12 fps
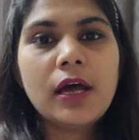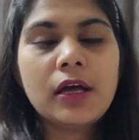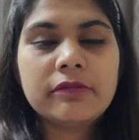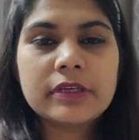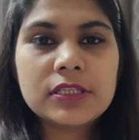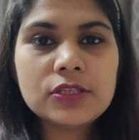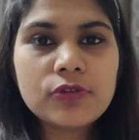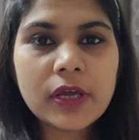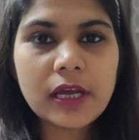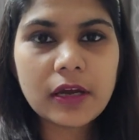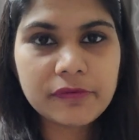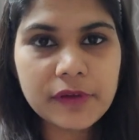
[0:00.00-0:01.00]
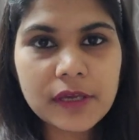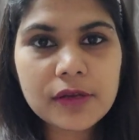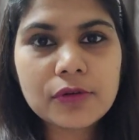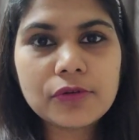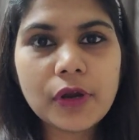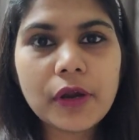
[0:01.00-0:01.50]
whether you are
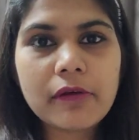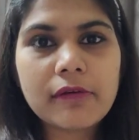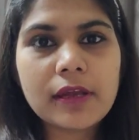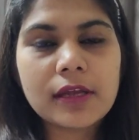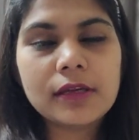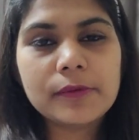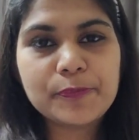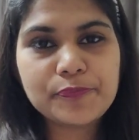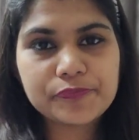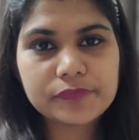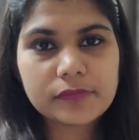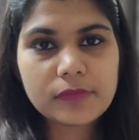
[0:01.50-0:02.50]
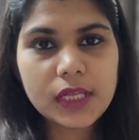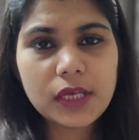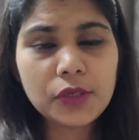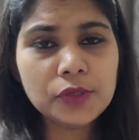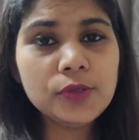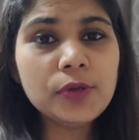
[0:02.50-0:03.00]
aware or not aware,
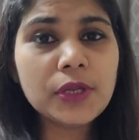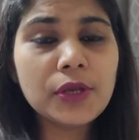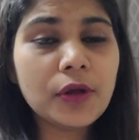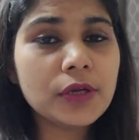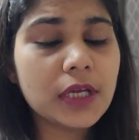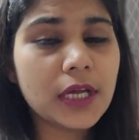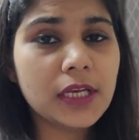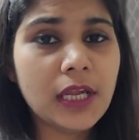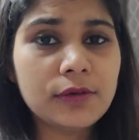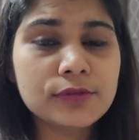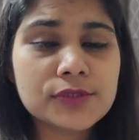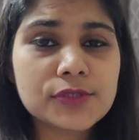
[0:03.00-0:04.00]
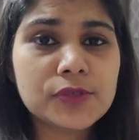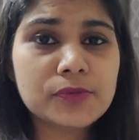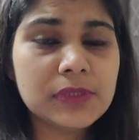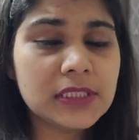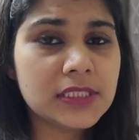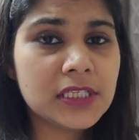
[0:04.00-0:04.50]
you cannot announce your
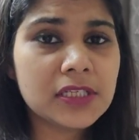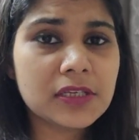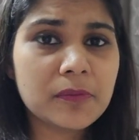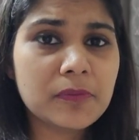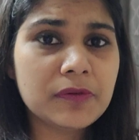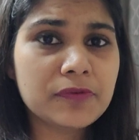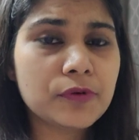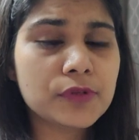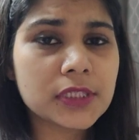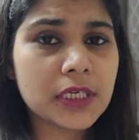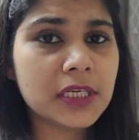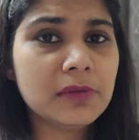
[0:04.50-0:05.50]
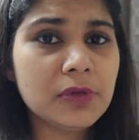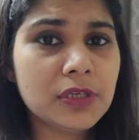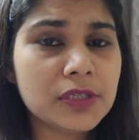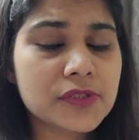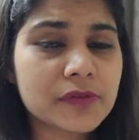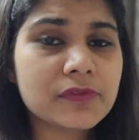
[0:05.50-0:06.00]
meeting before 30
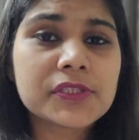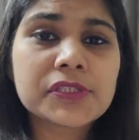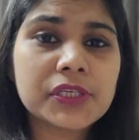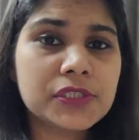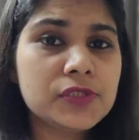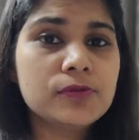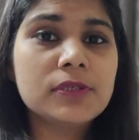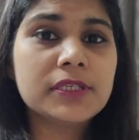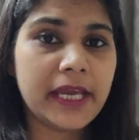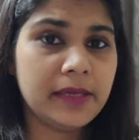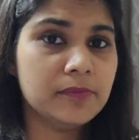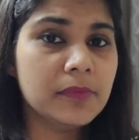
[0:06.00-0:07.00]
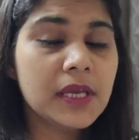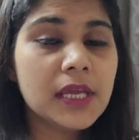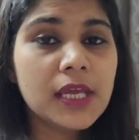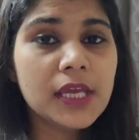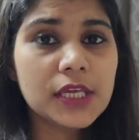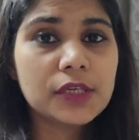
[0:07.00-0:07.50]
minutes of the scheduled time.
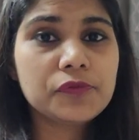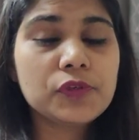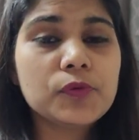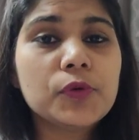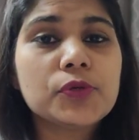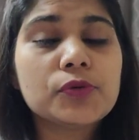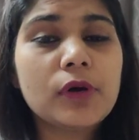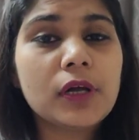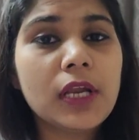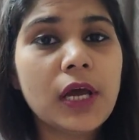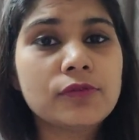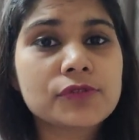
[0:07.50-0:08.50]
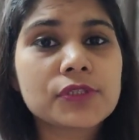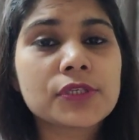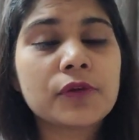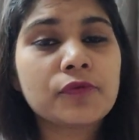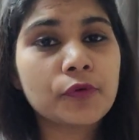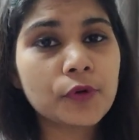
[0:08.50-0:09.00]
If you want to announce
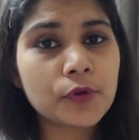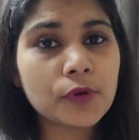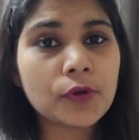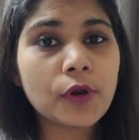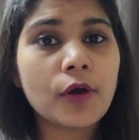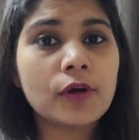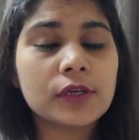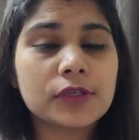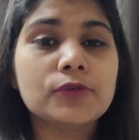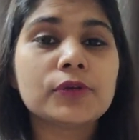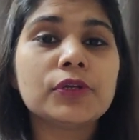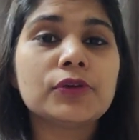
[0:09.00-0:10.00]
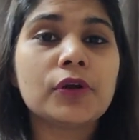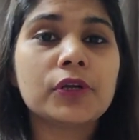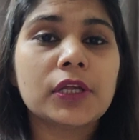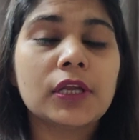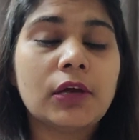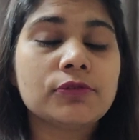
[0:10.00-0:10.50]
it at 4 o'clock, you
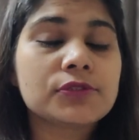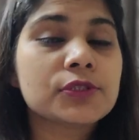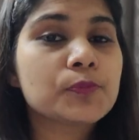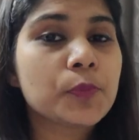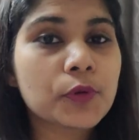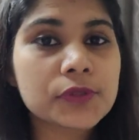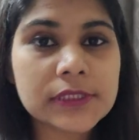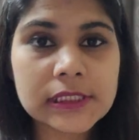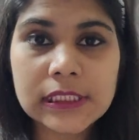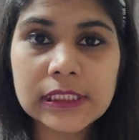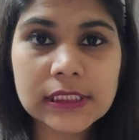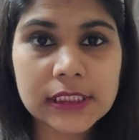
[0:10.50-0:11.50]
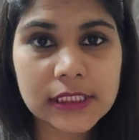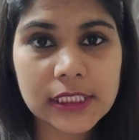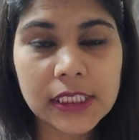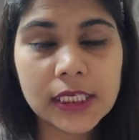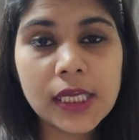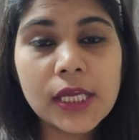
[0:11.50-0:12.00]
cannot announce it post
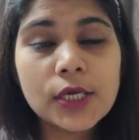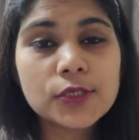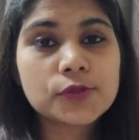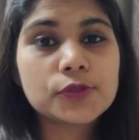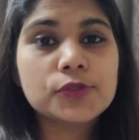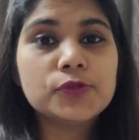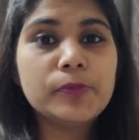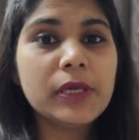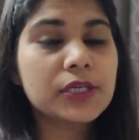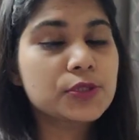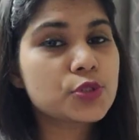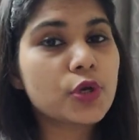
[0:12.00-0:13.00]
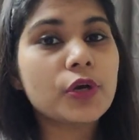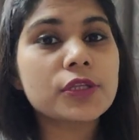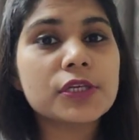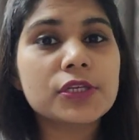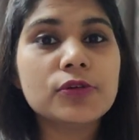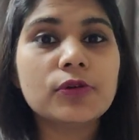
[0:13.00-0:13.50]
3:30. So you make
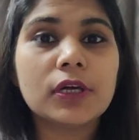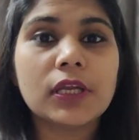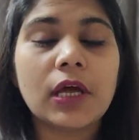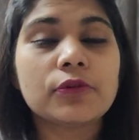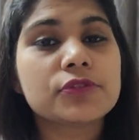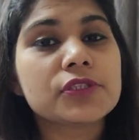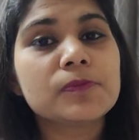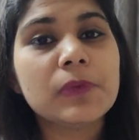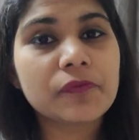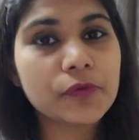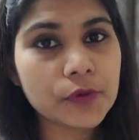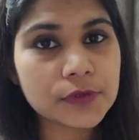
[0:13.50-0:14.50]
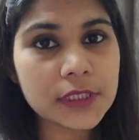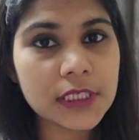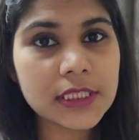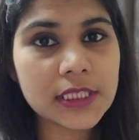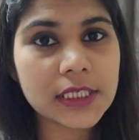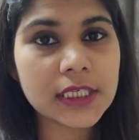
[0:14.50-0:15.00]
sure that you announce it before
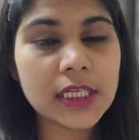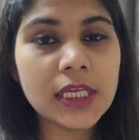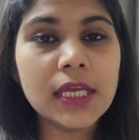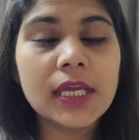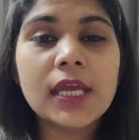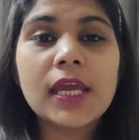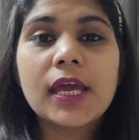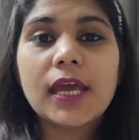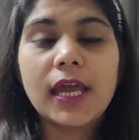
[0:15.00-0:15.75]
3:30.